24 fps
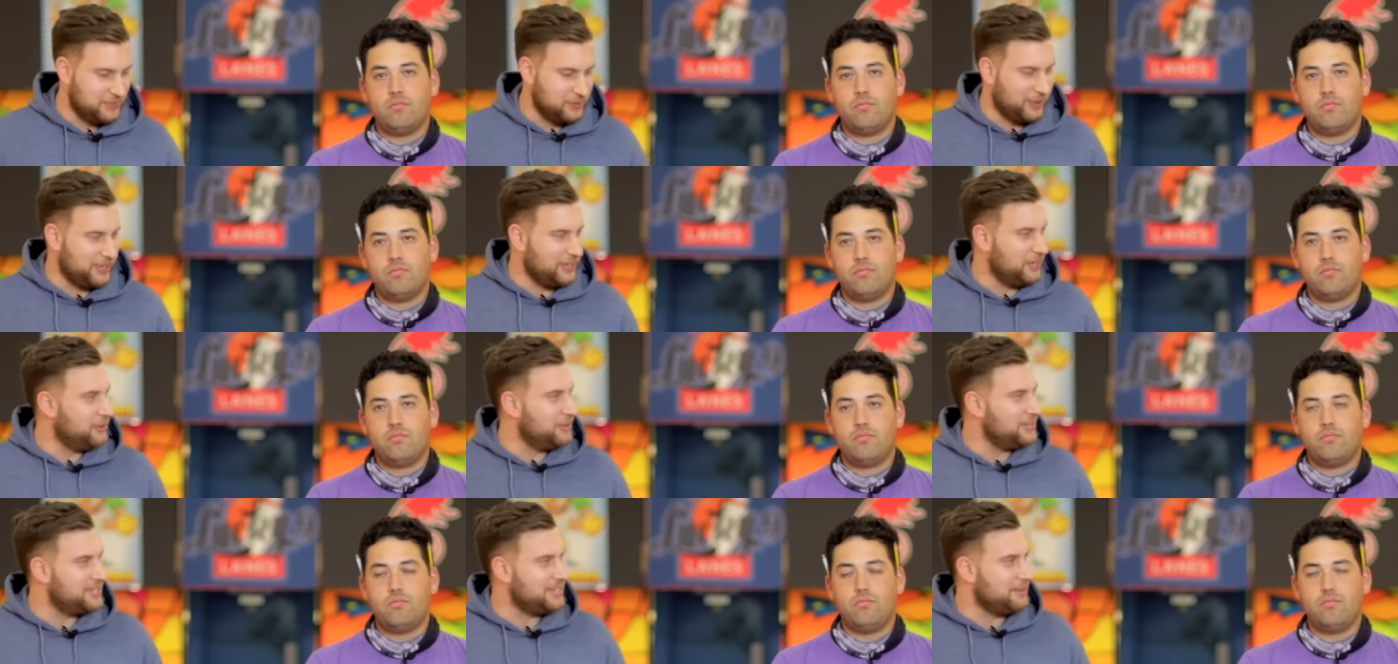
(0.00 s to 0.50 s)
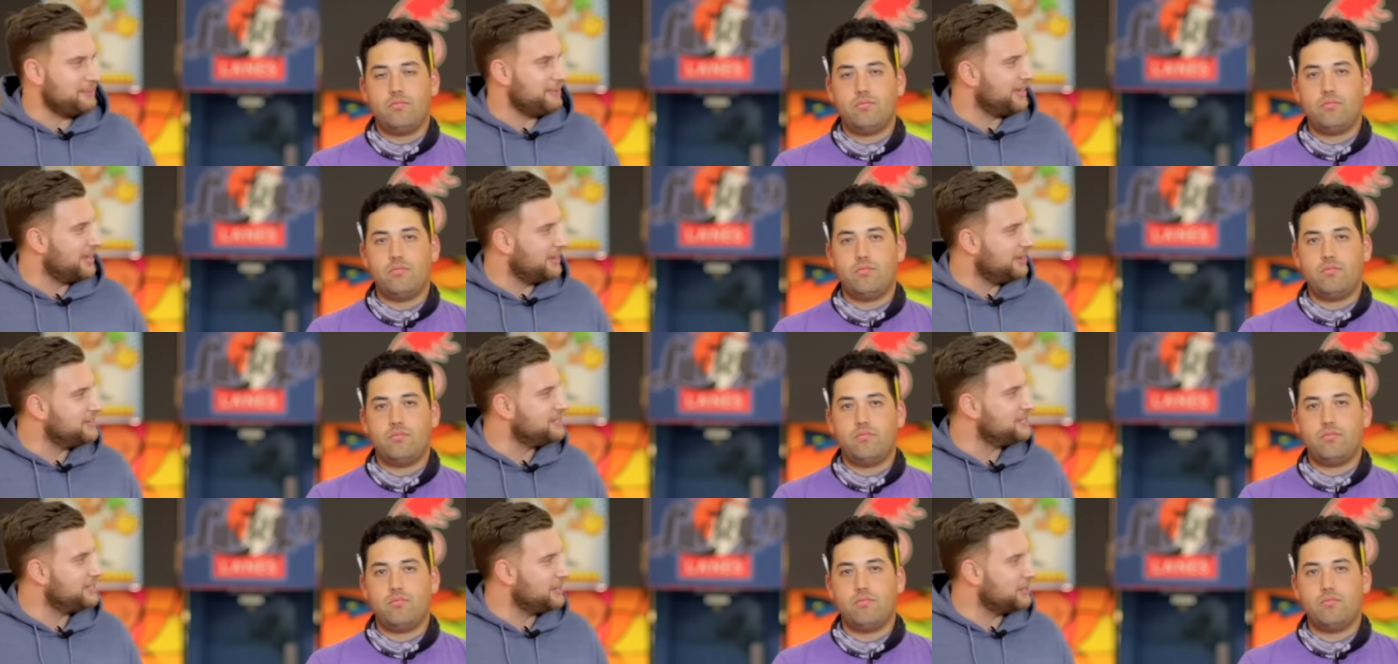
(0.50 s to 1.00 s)
Speaker 1: So I noticed something
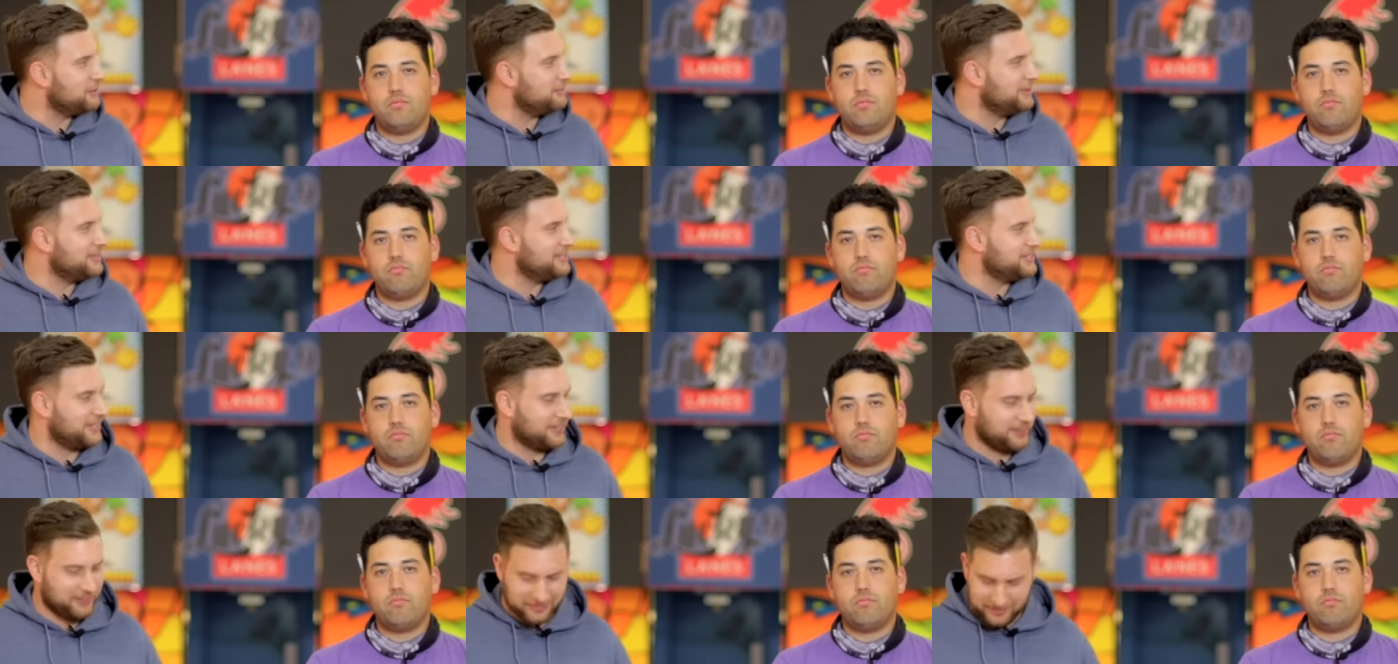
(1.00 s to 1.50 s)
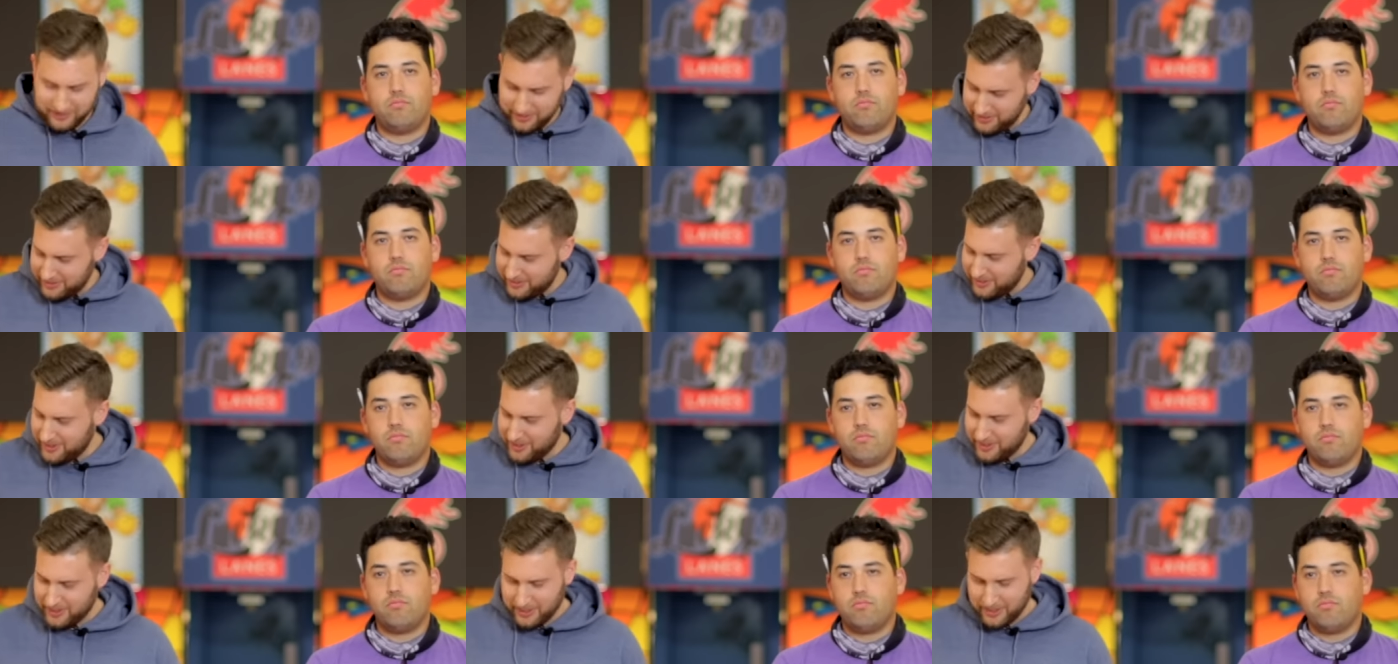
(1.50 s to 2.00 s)
else that you're missing.
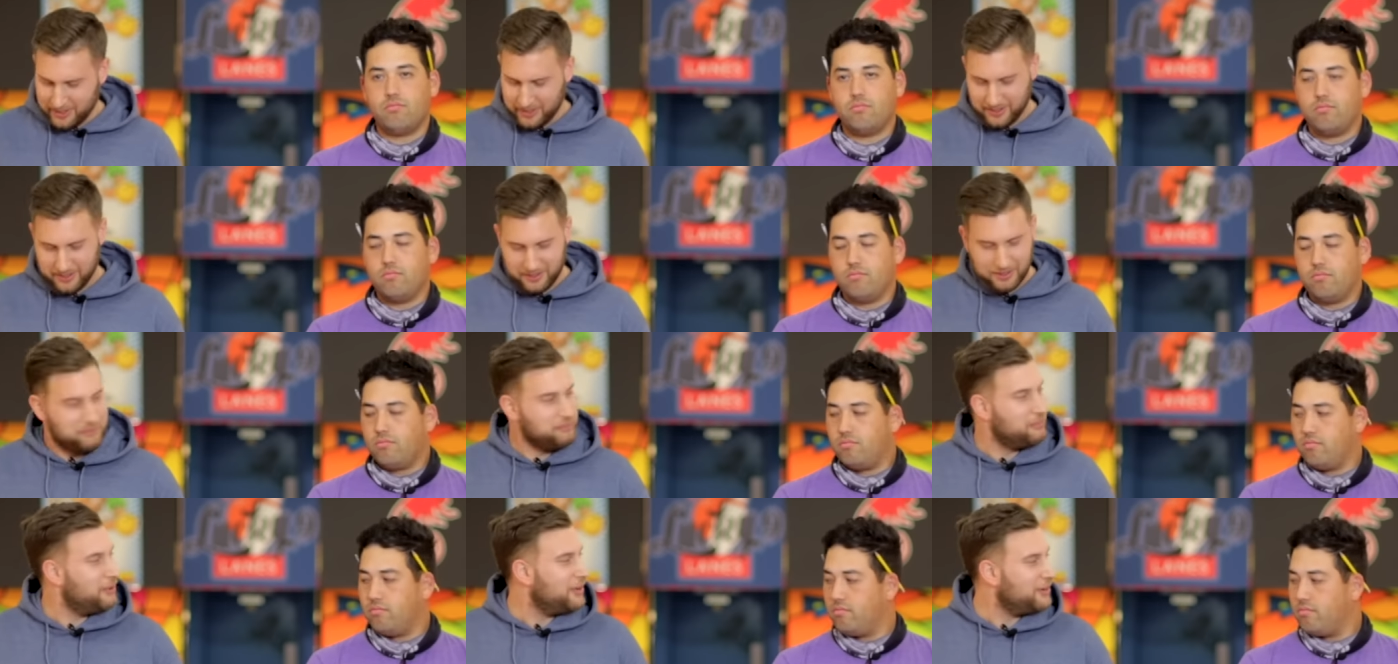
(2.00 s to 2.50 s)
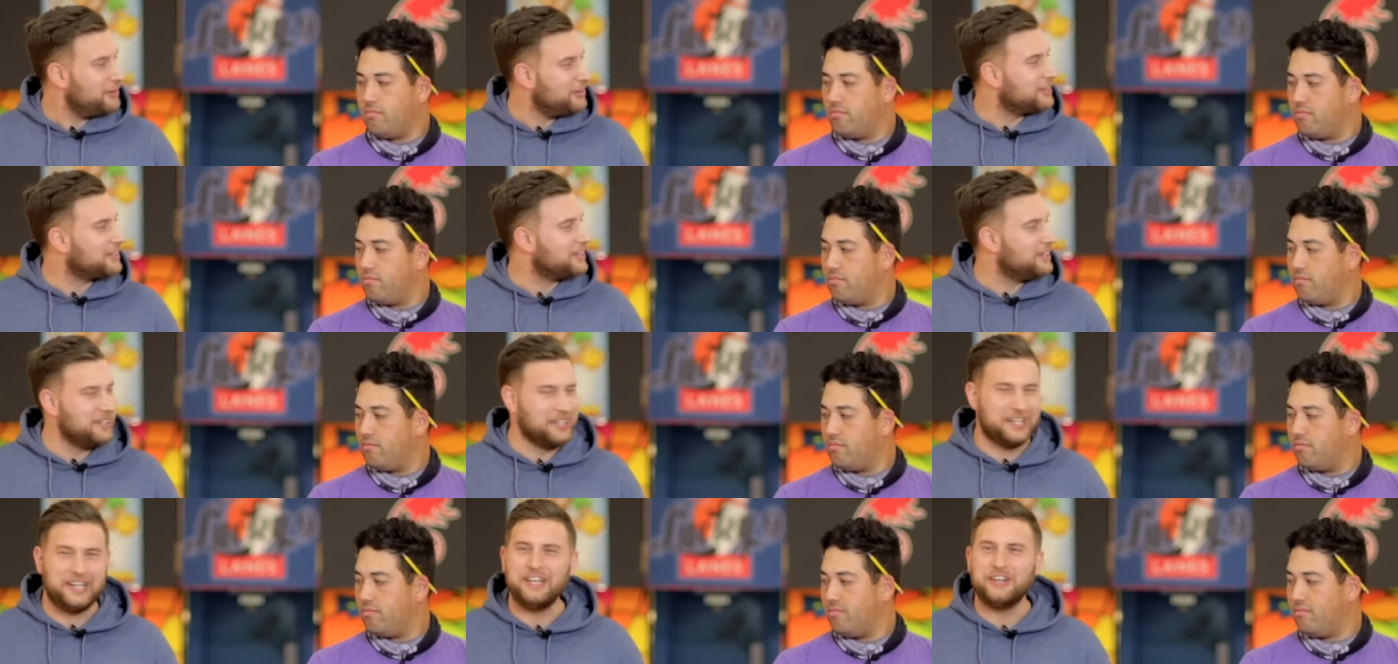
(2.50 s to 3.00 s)
Love the
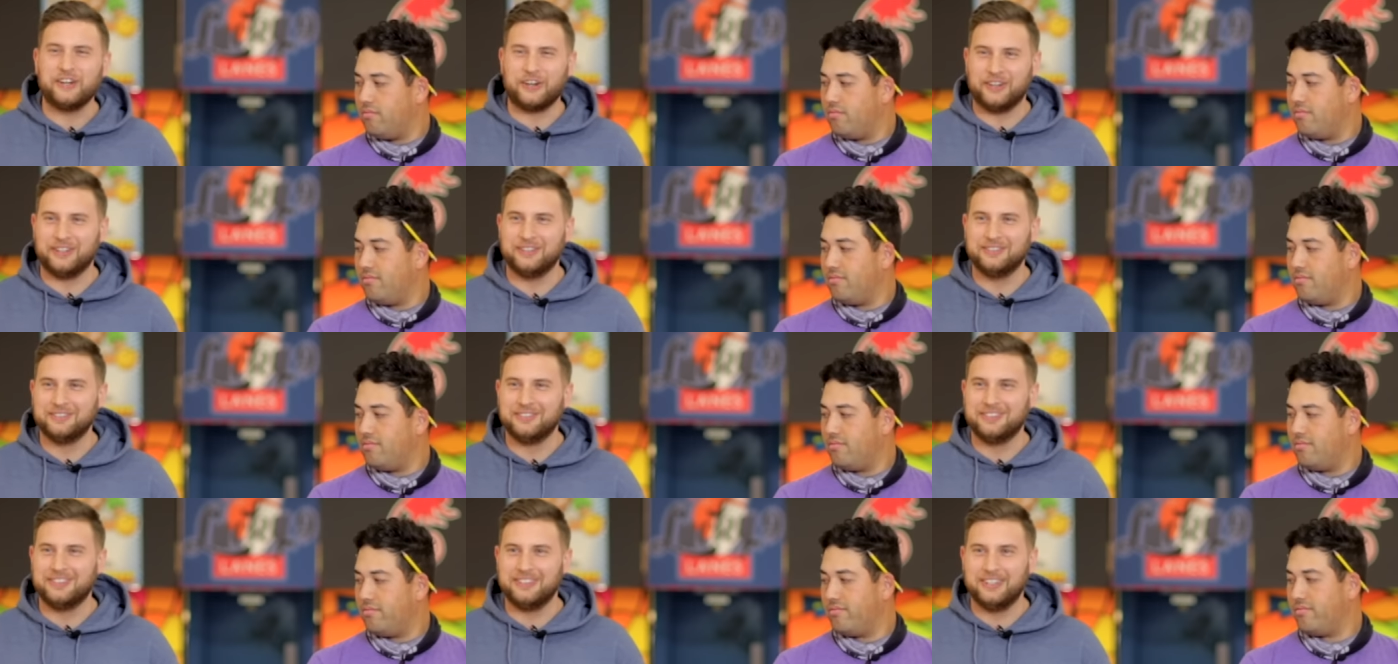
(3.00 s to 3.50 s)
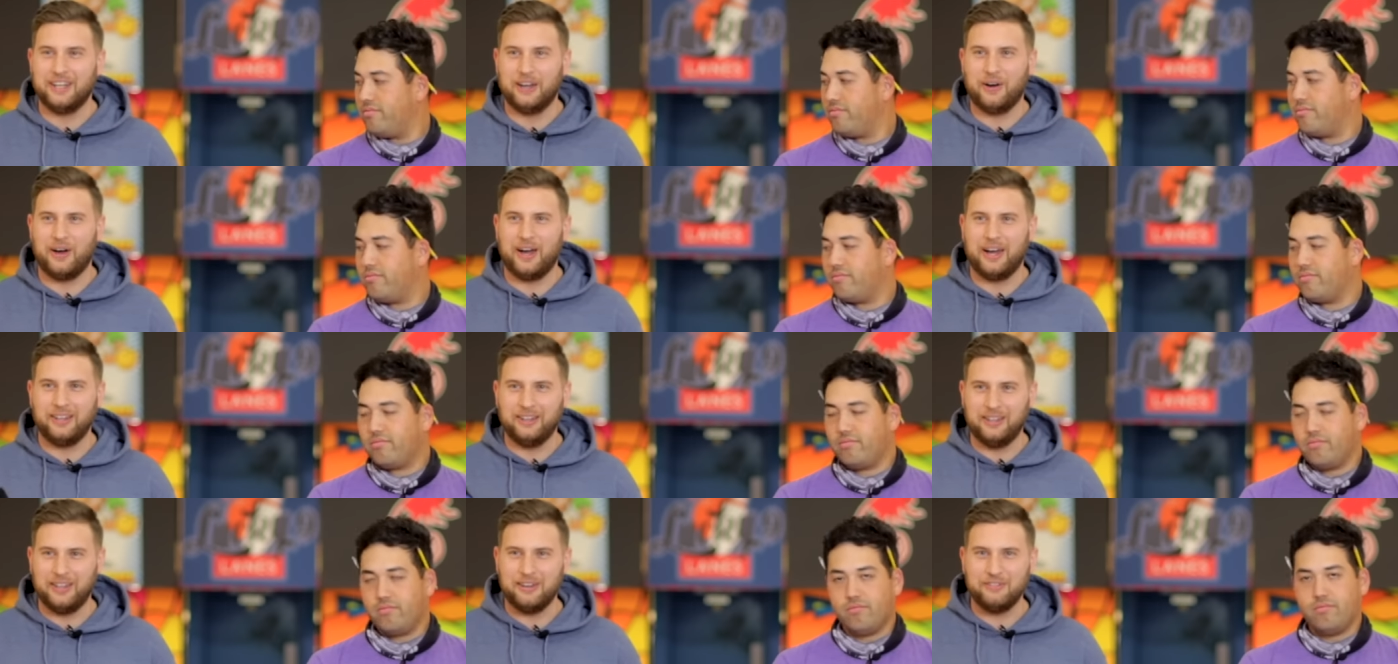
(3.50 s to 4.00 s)
cleaner. Now
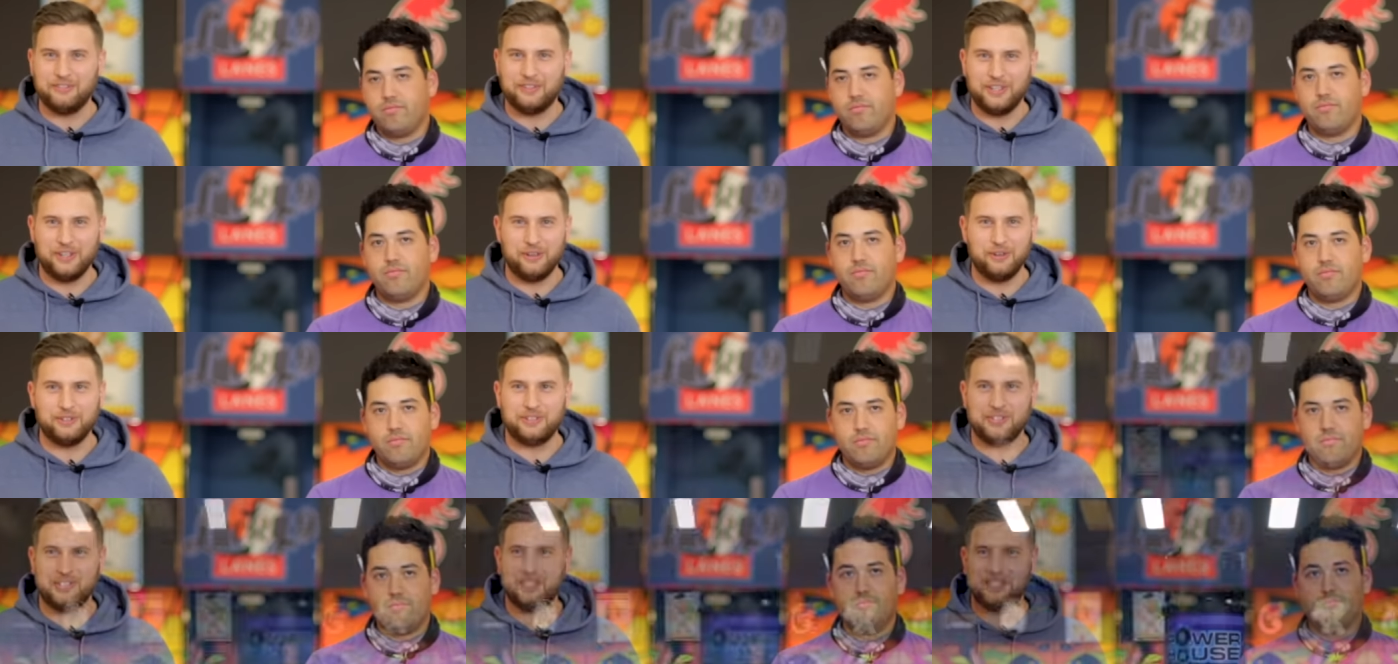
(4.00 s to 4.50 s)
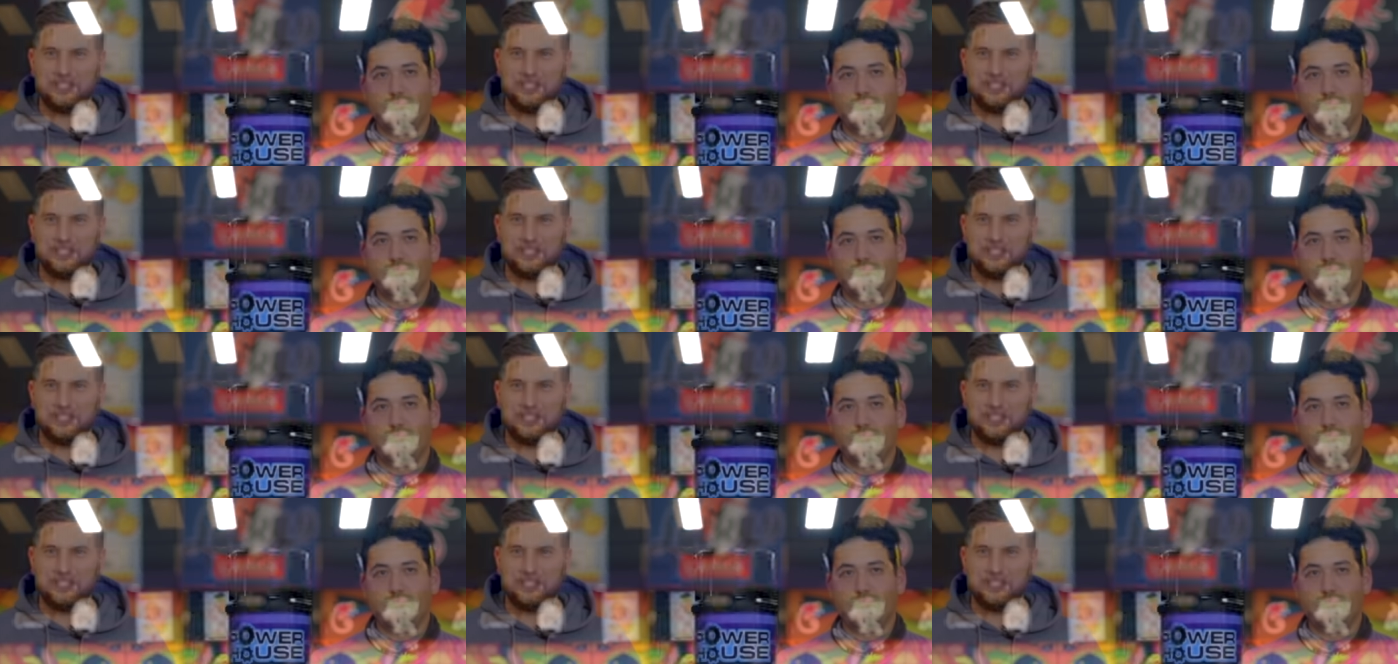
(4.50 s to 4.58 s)
I love to use this